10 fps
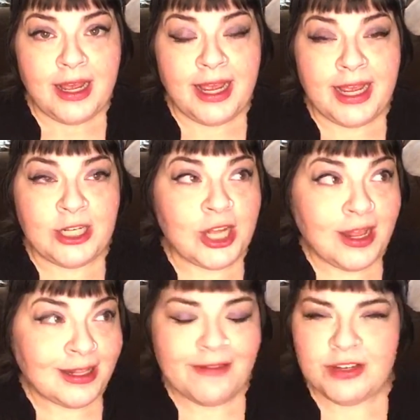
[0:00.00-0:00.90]
And
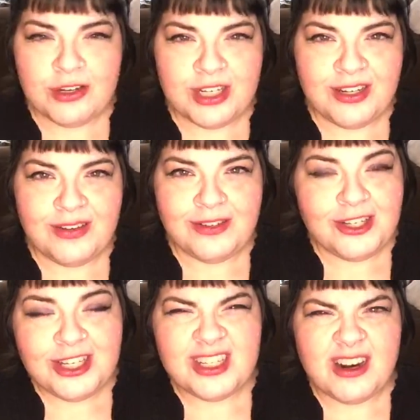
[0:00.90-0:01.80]
John loves her too.
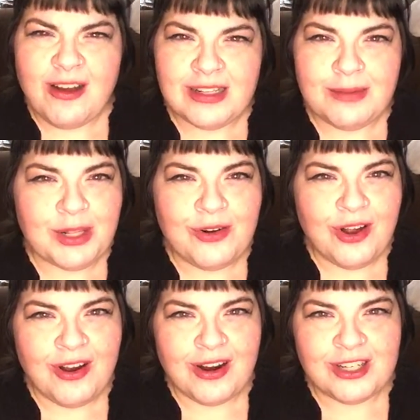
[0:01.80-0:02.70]
She's just an awesome little car.